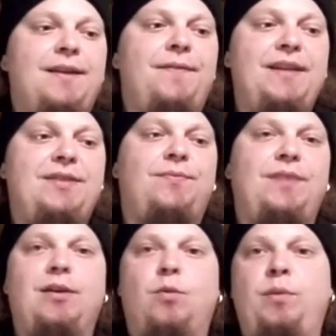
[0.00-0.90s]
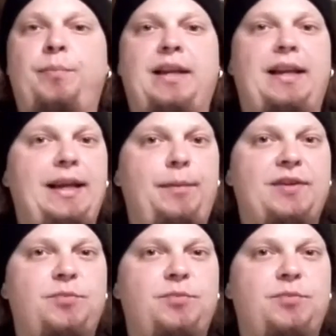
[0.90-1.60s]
This video will be a little bit